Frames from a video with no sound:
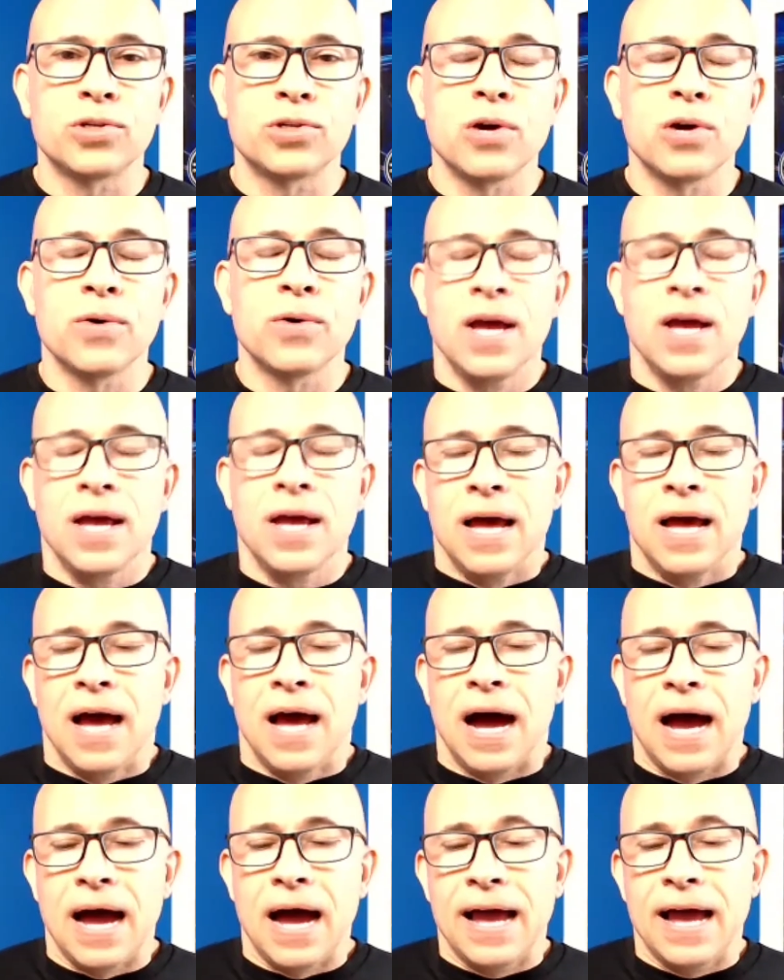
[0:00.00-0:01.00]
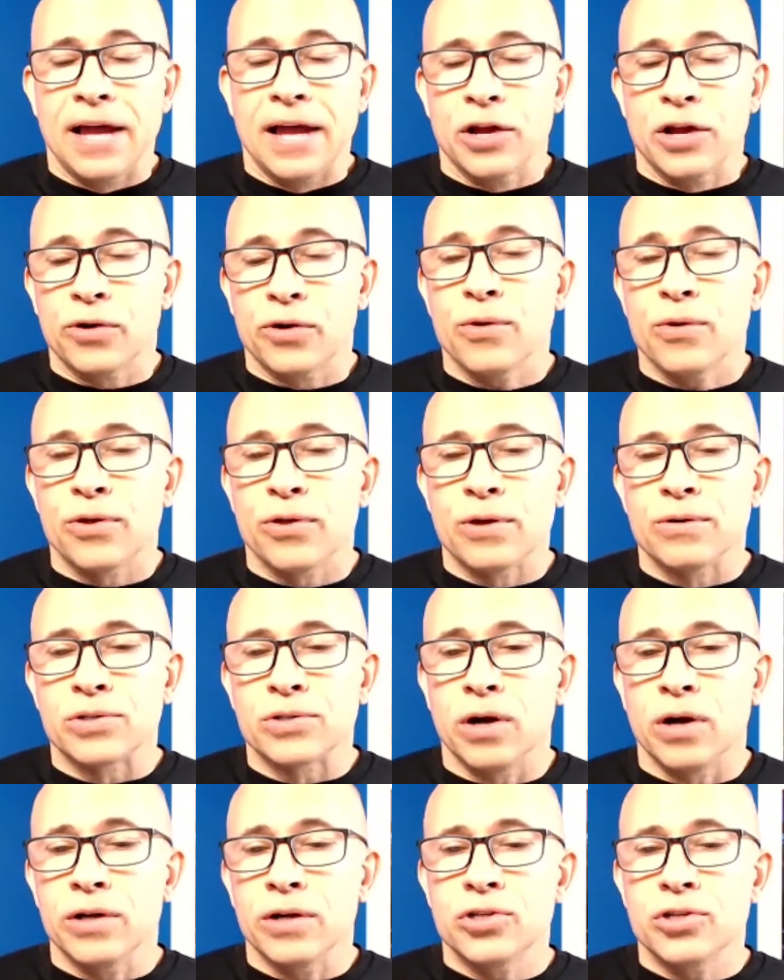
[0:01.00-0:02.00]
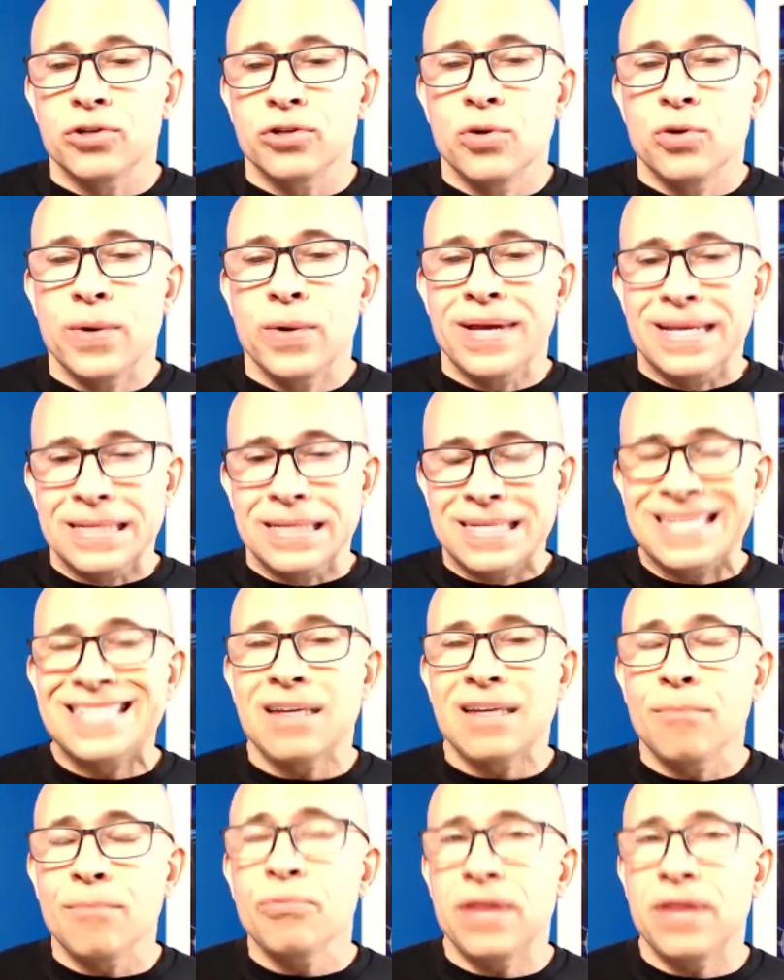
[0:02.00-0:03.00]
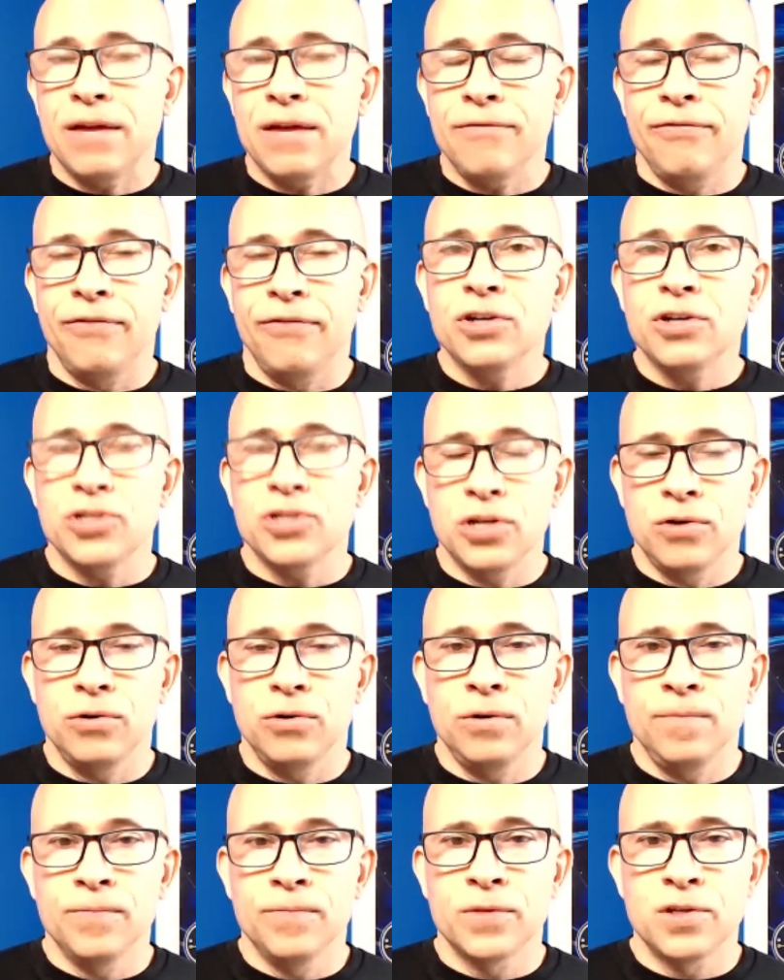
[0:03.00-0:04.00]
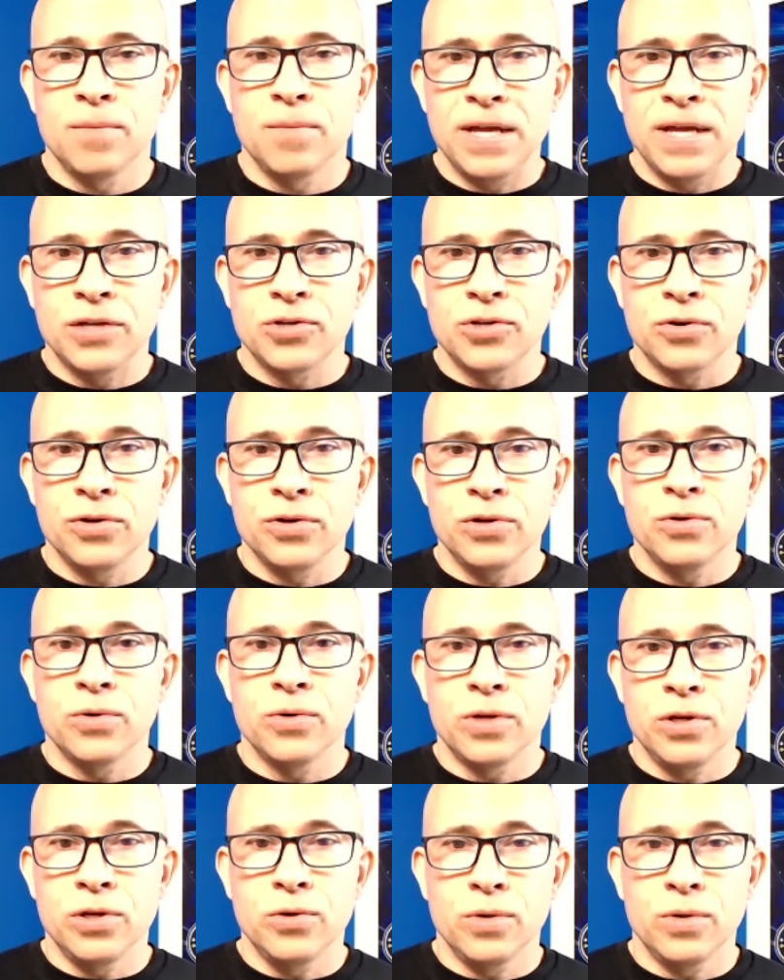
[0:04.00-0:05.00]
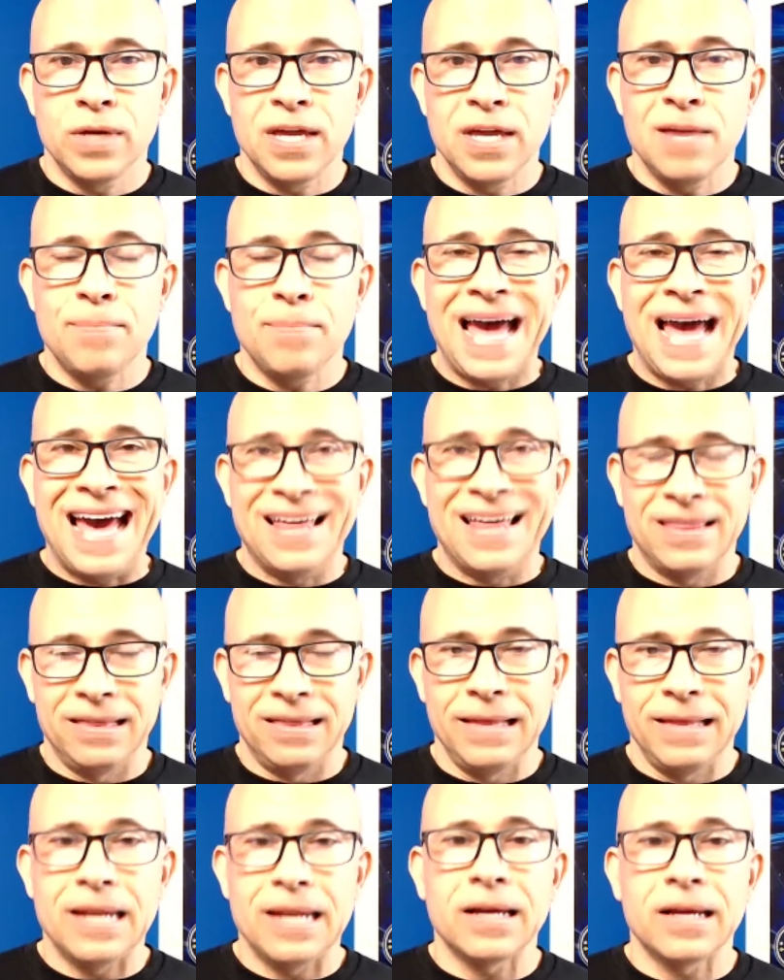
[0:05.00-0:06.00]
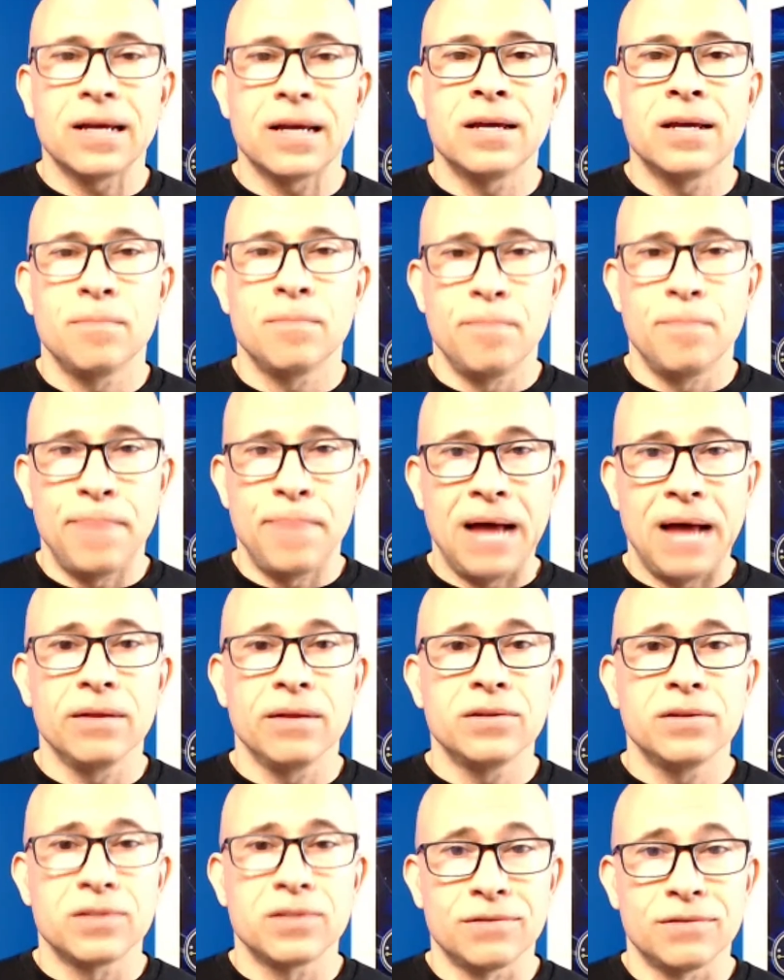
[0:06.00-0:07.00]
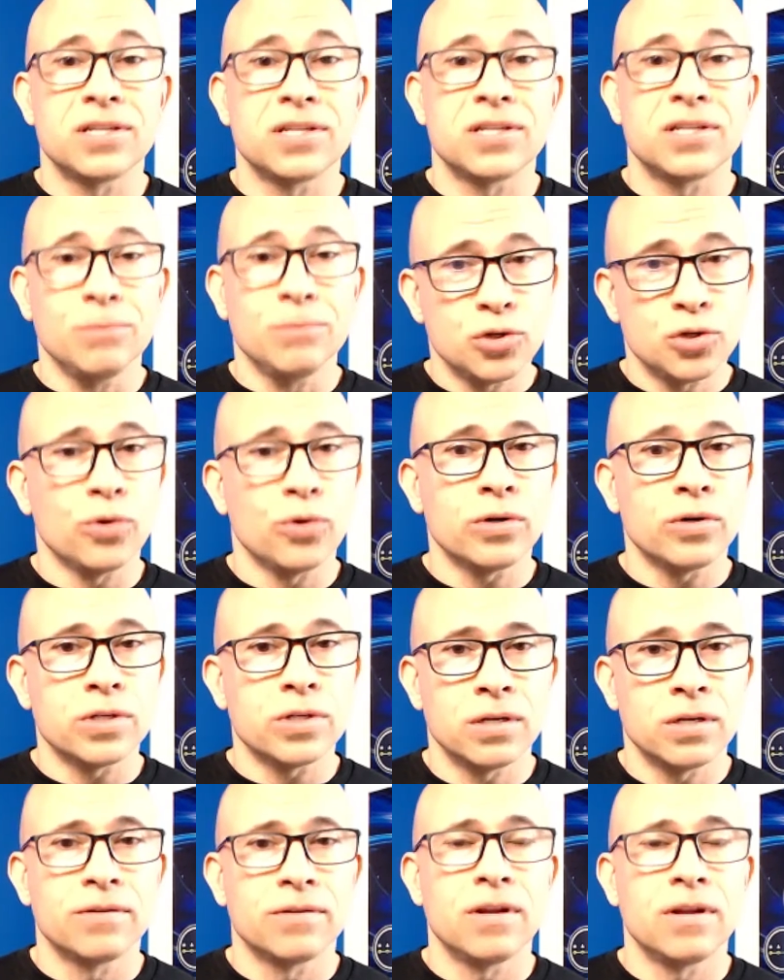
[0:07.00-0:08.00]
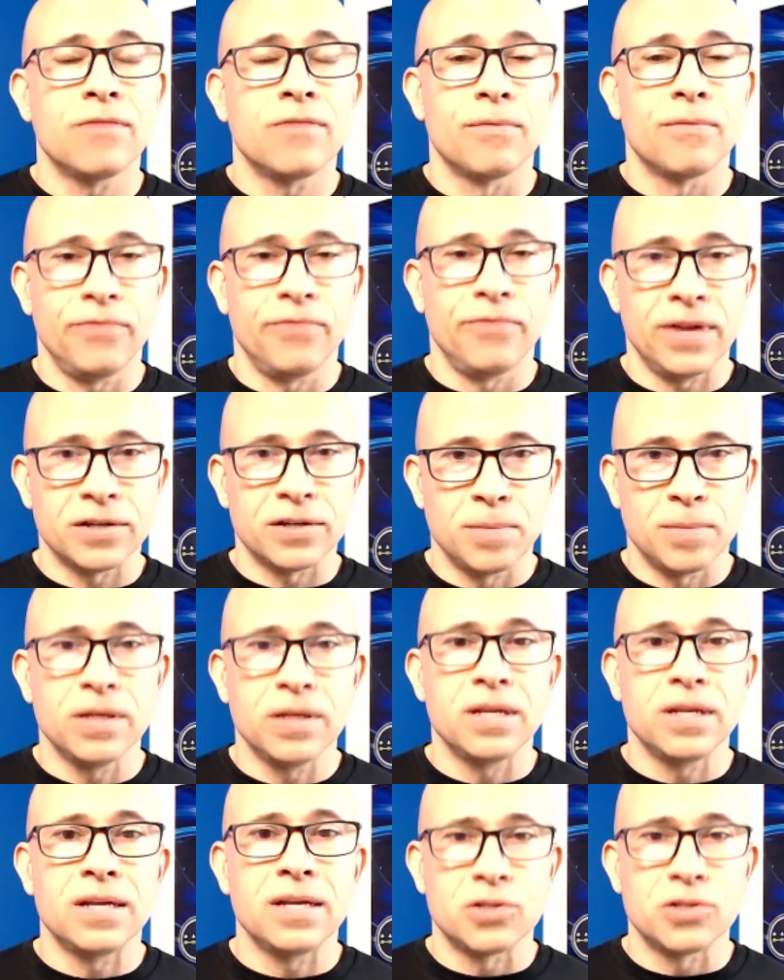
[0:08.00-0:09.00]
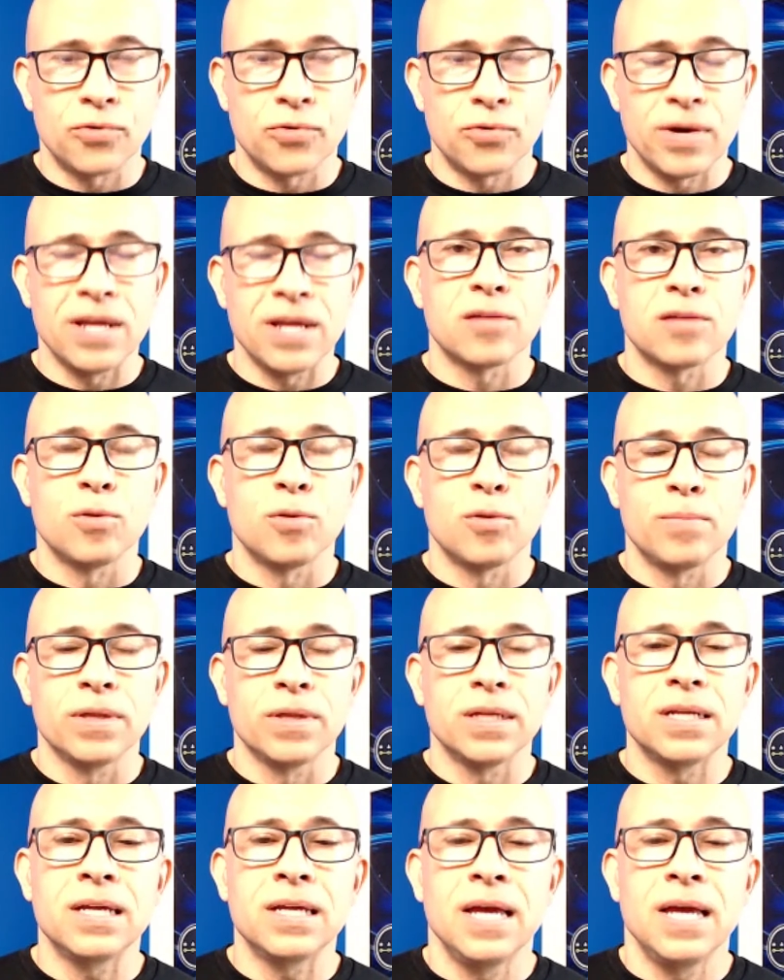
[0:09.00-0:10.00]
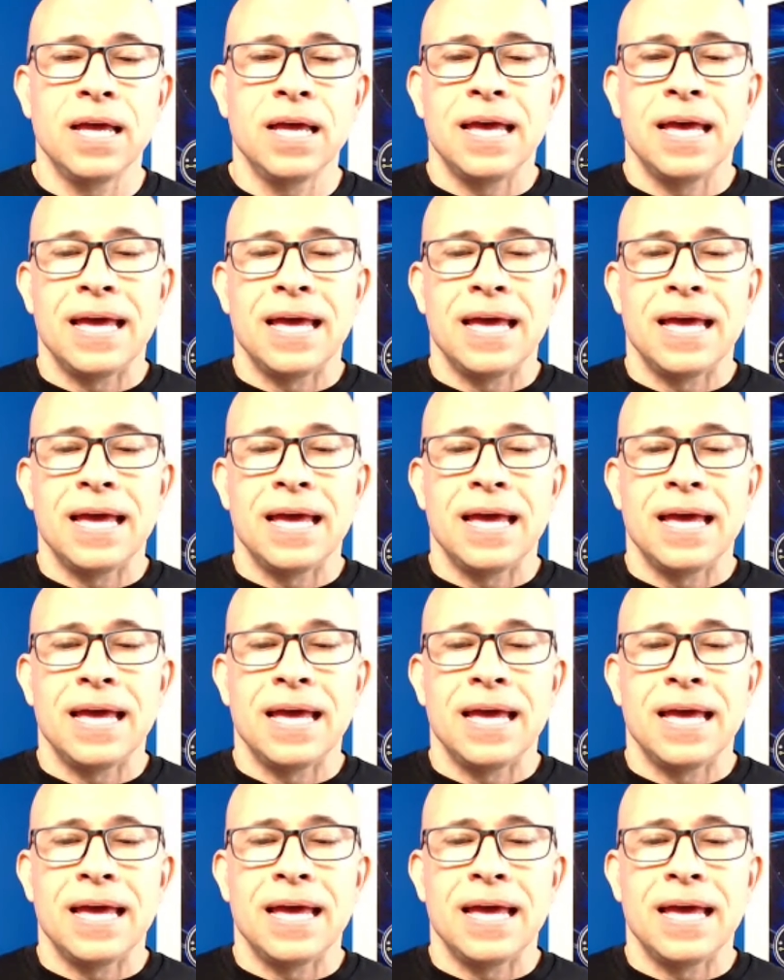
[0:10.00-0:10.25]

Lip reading: So I agree with you. As long as you're doing something functional to make sure you keep athletic balance of some sort, from flexibility and strength and mobility,